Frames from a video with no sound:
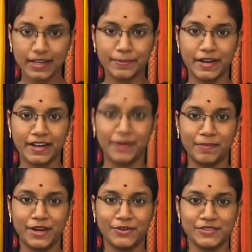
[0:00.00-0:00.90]
a printed
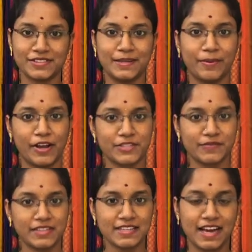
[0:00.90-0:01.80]
blouse. The price of
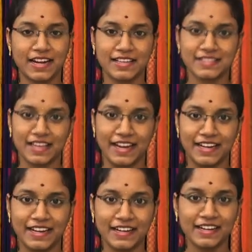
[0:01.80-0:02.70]
the saree is
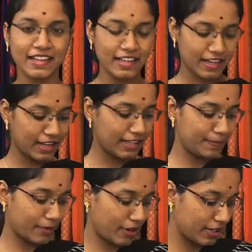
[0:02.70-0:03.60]
810 and the
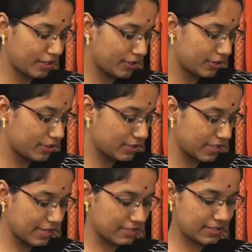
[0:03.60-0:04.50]
product code is
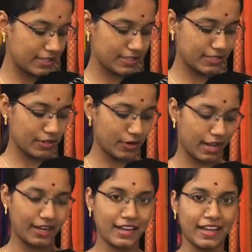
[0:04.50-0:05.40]

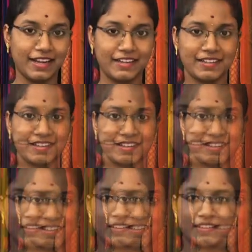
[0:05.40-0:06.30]
SC099.
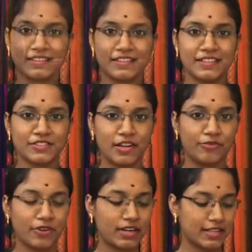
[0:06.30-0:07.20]
This
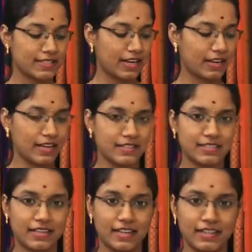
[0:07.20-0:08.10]
soft cotton saree in
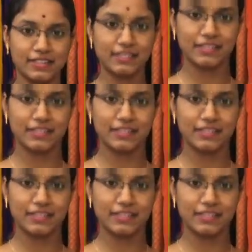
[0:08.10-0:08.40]
rust color